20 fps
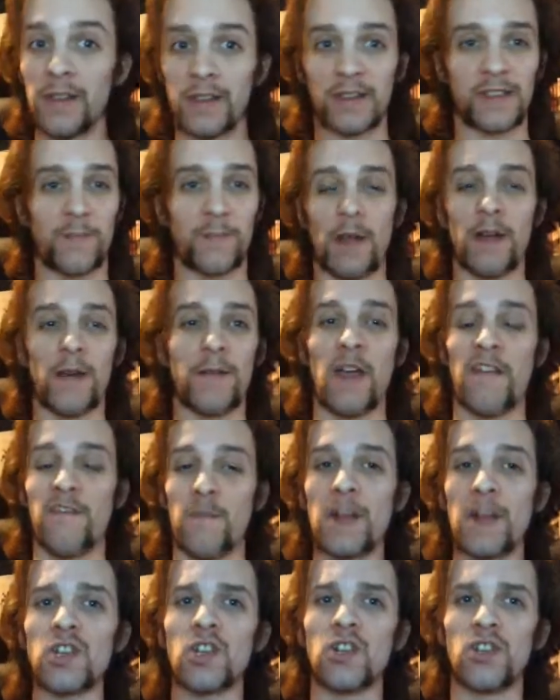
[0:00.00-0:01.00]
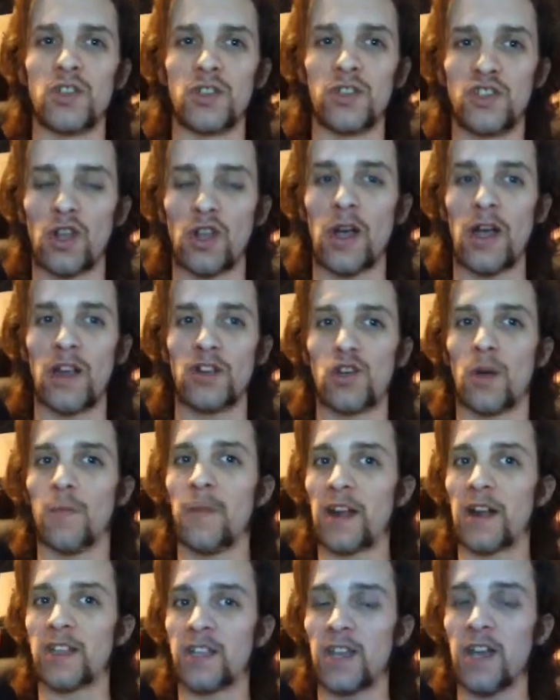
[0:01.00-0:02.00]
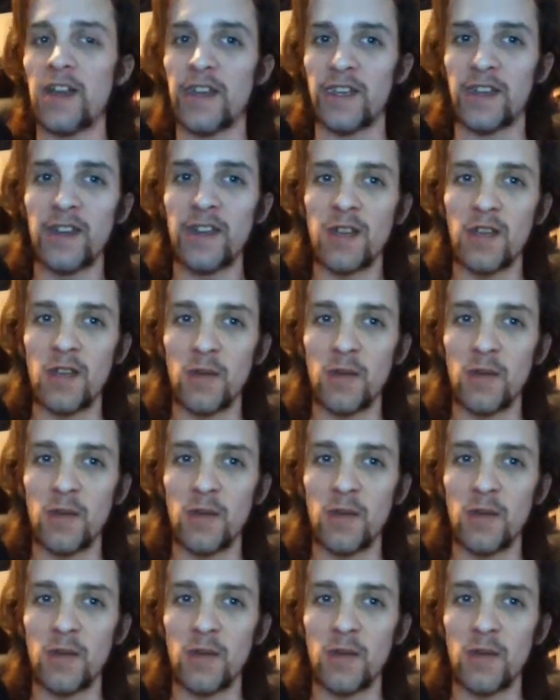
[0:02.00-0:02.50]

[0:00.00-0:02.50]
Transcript: I've not even mentioned John McTiernan,